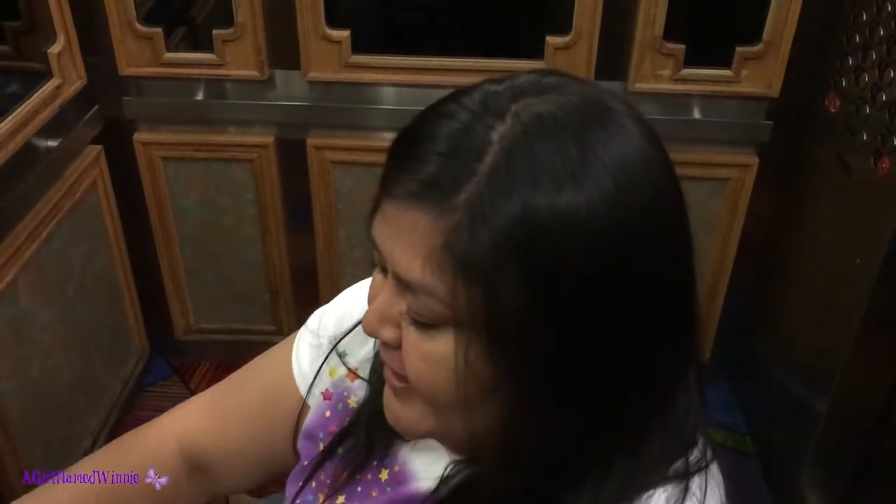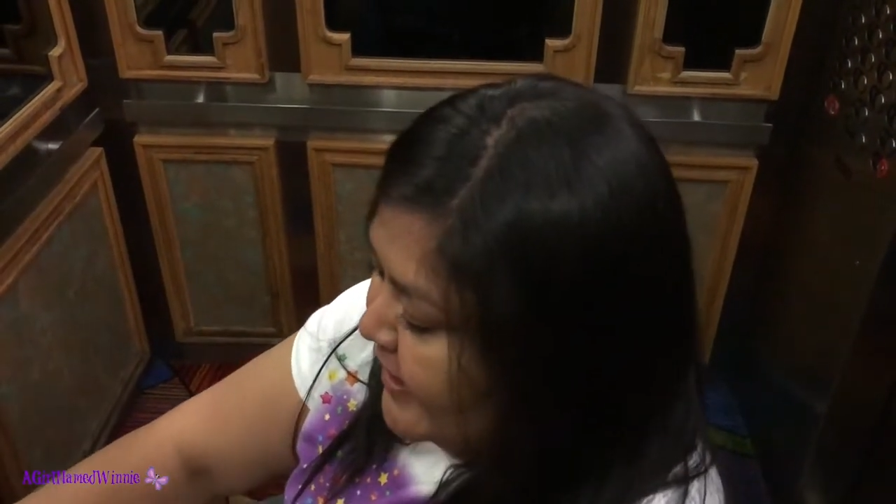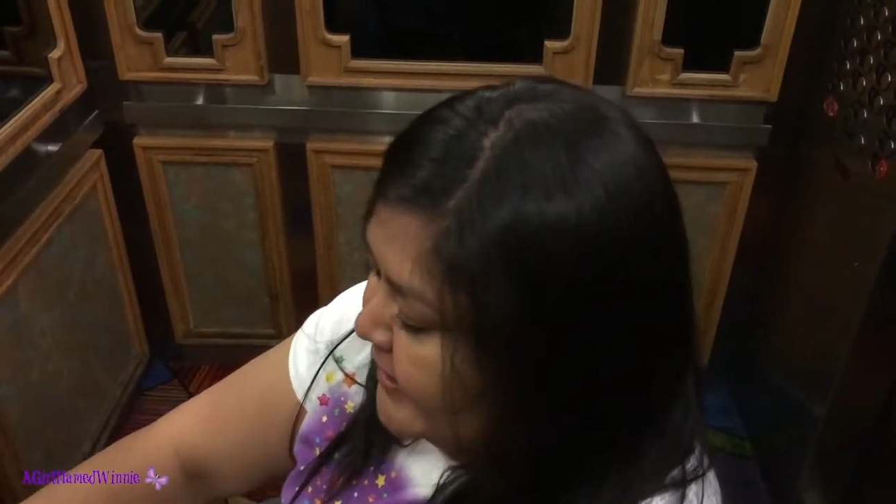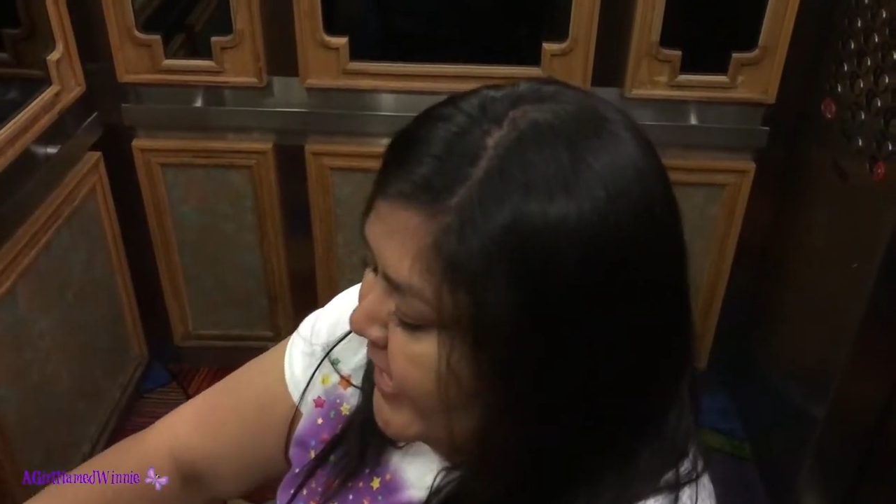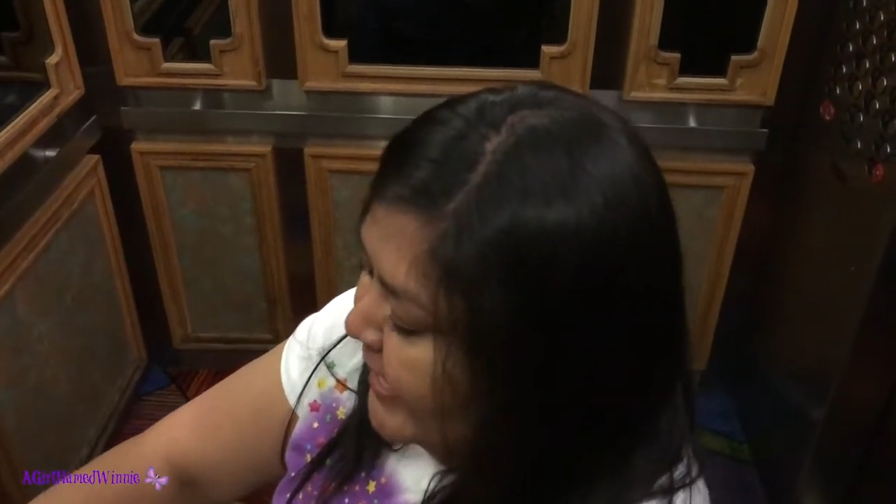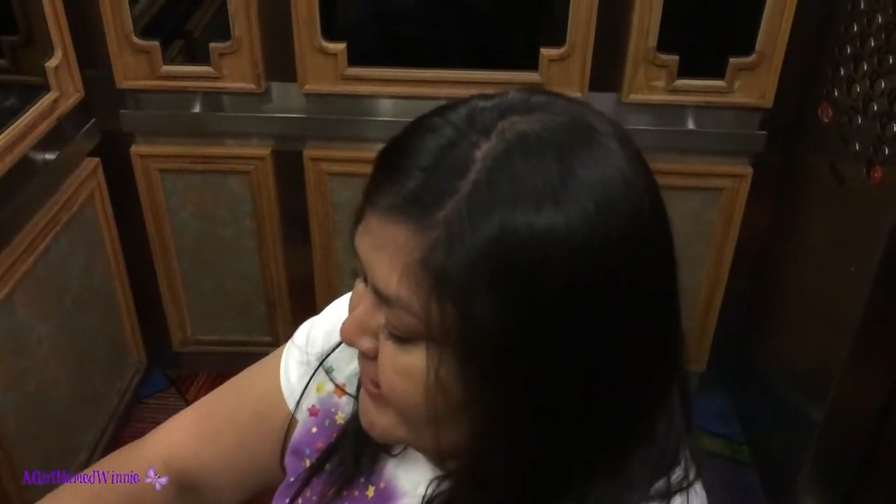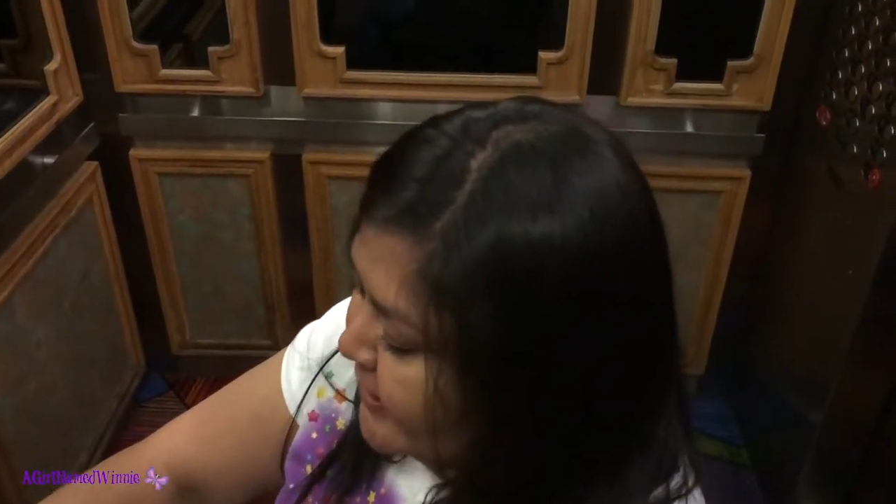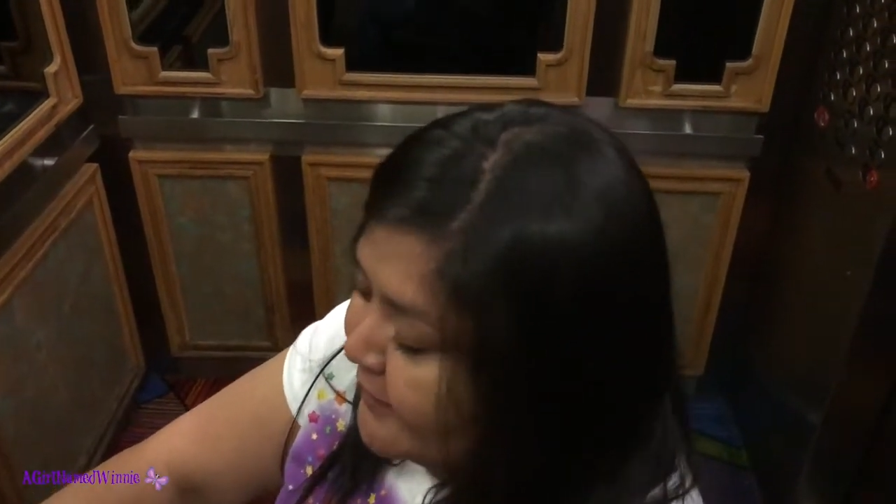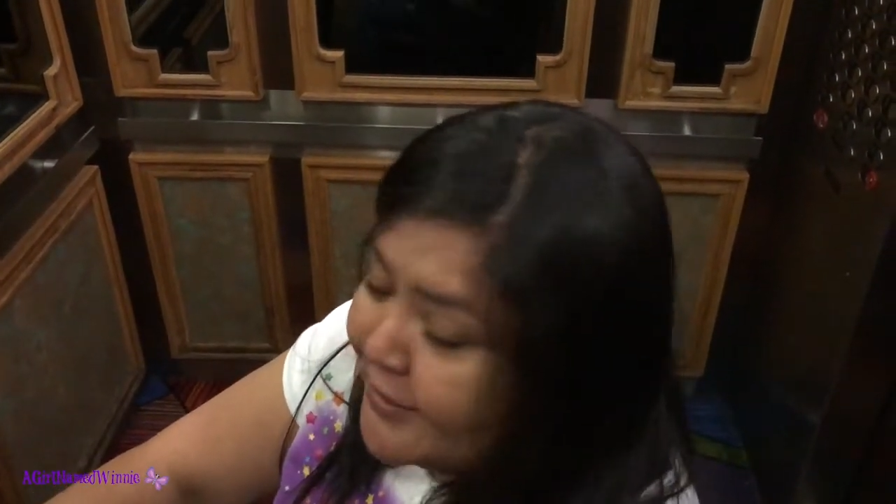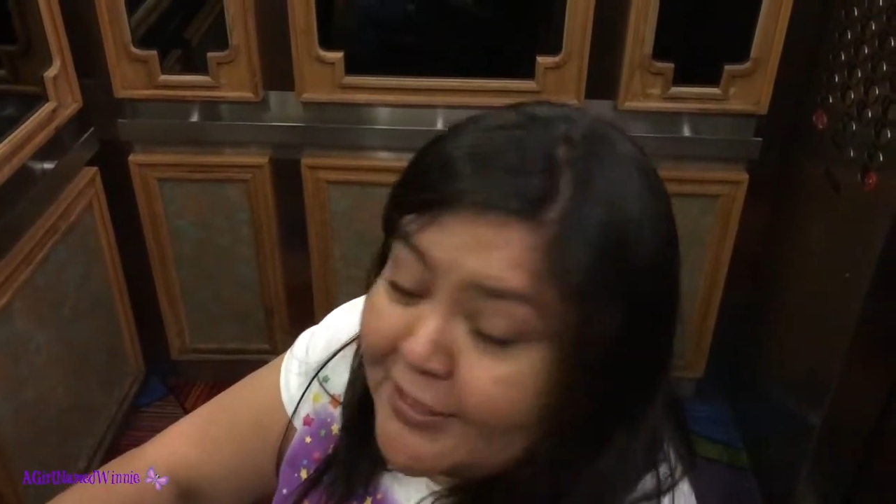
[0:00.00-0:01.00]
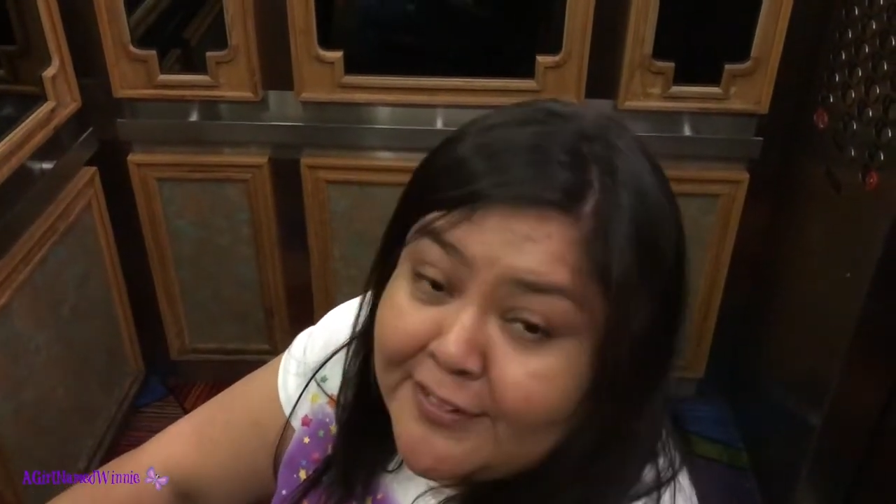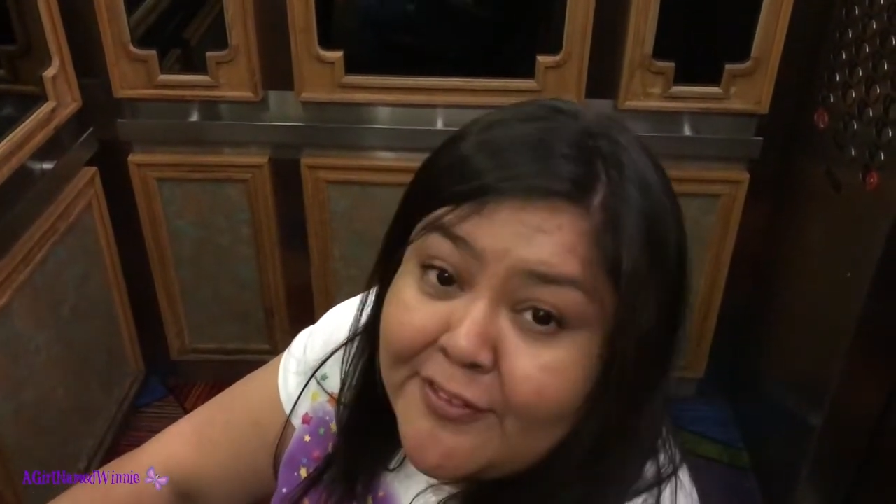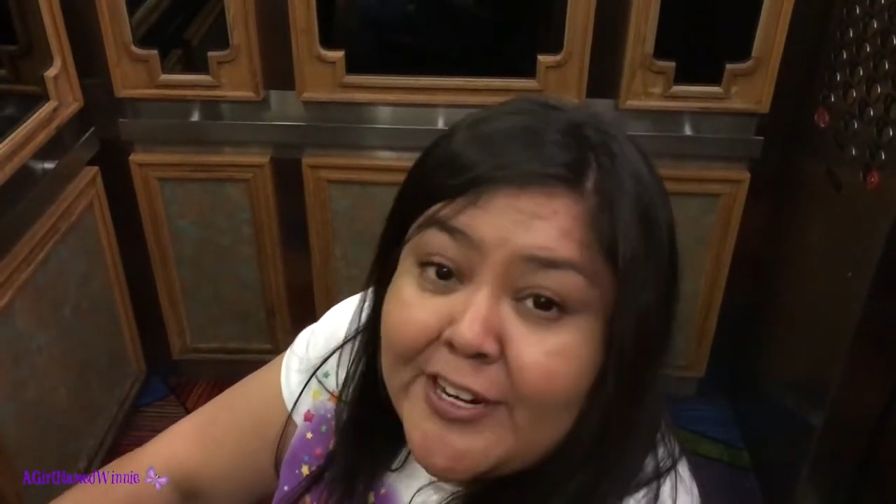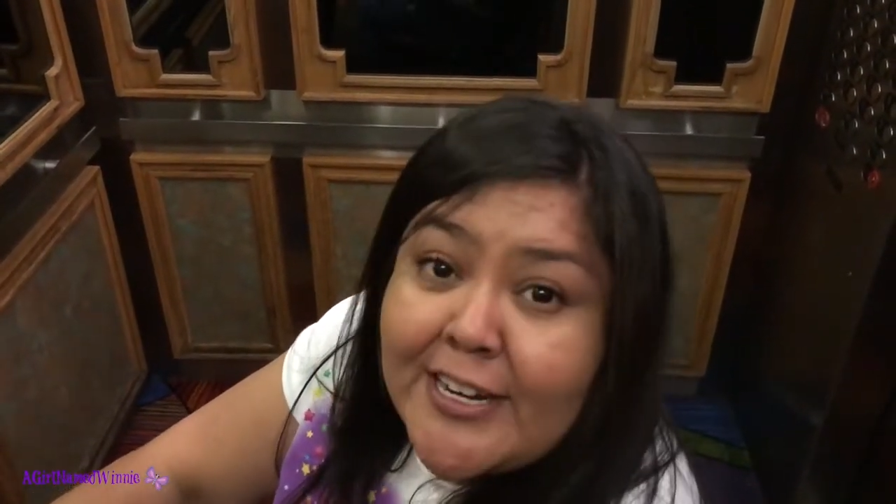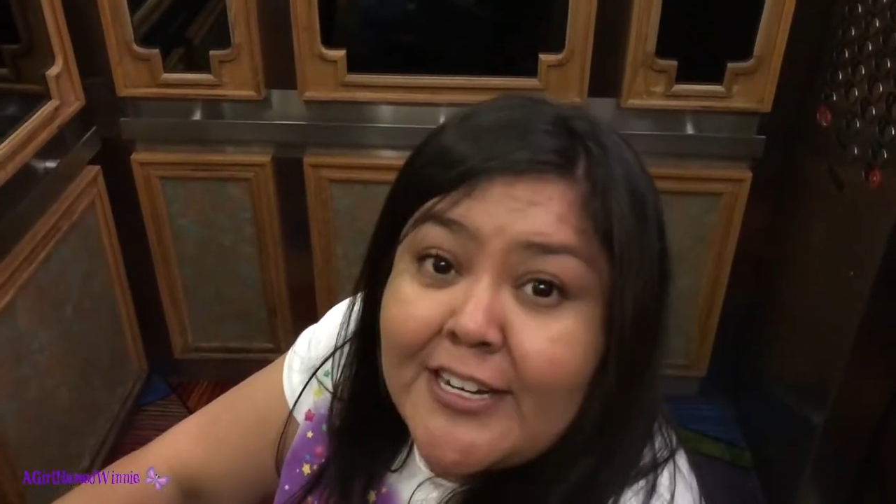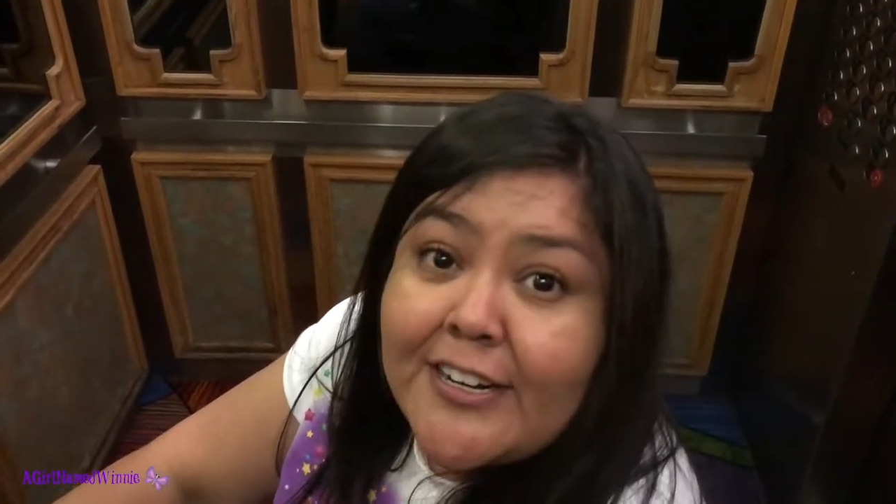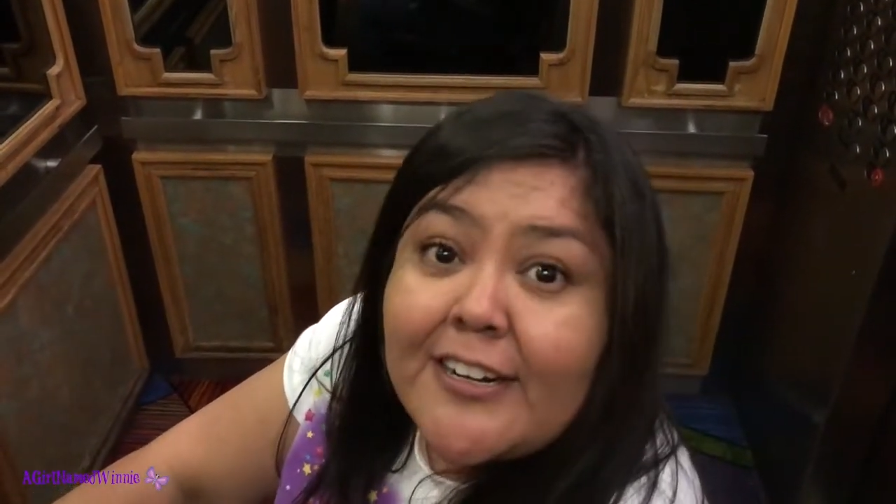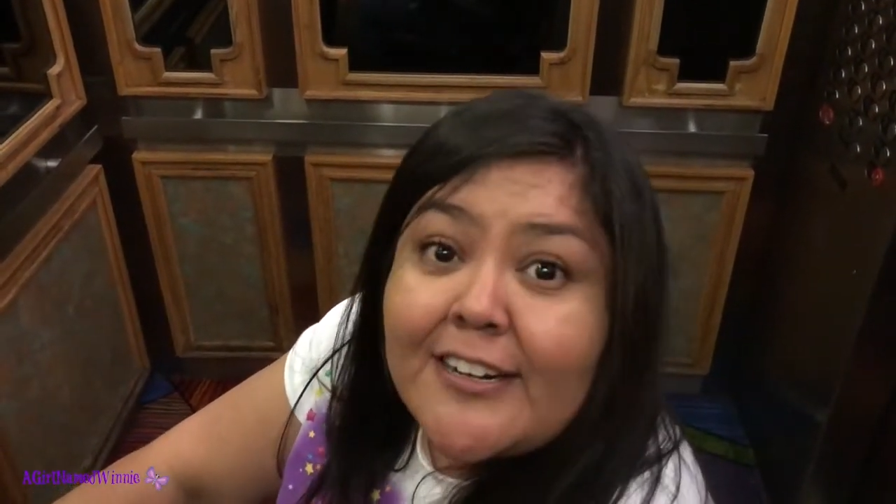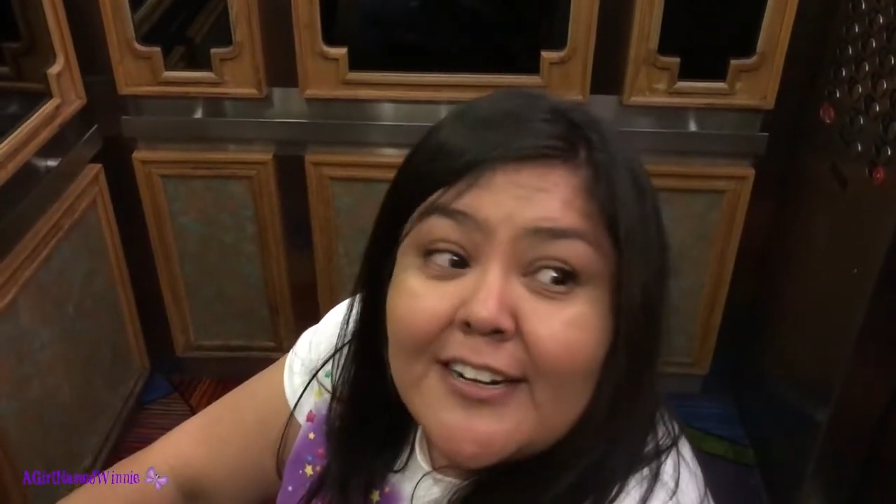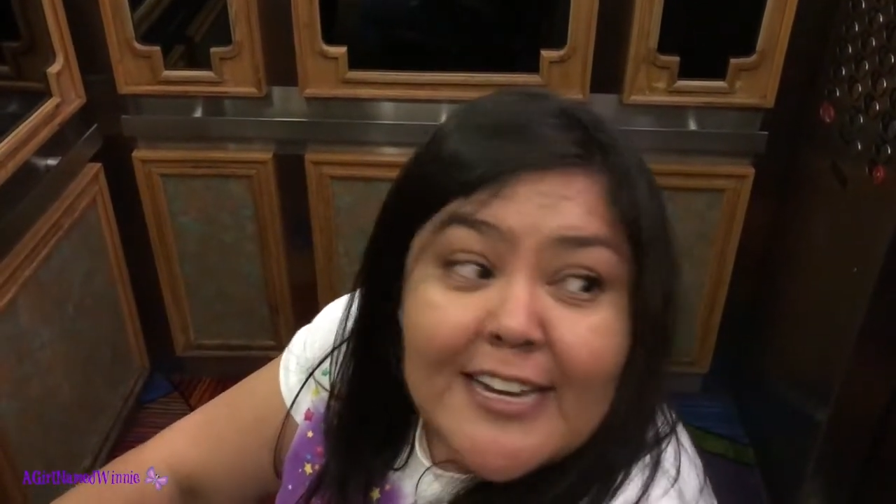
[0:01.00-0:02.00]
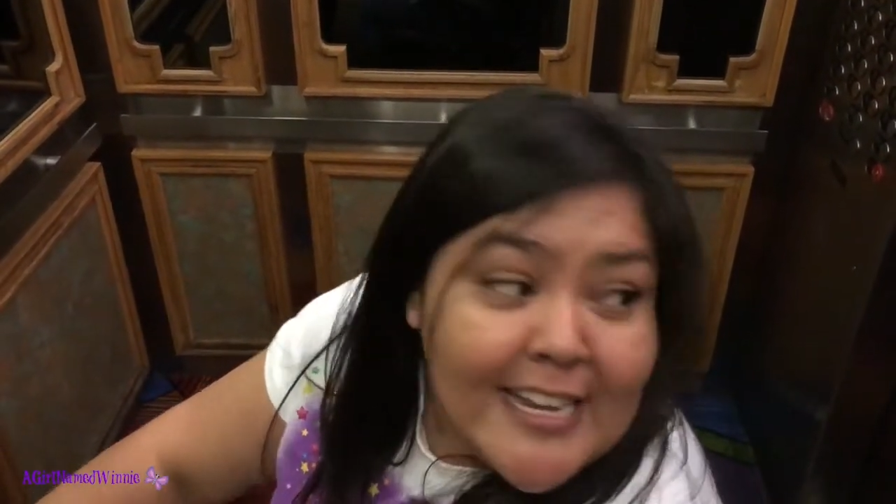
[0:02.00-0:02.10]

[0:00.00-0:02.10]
the task of delivering it to her.